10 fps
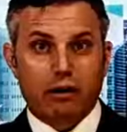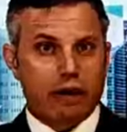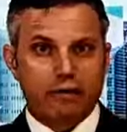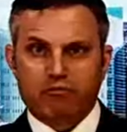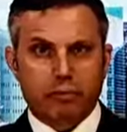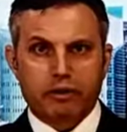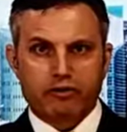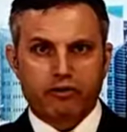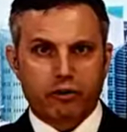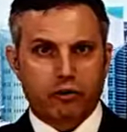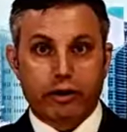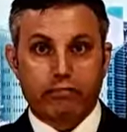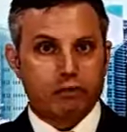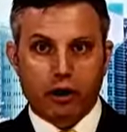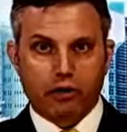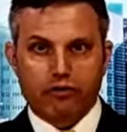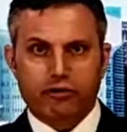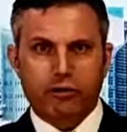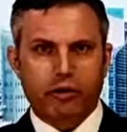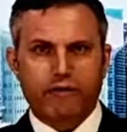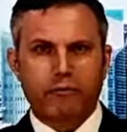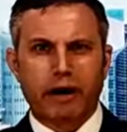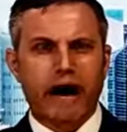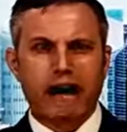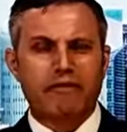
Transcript: And some of these children, Obama did that.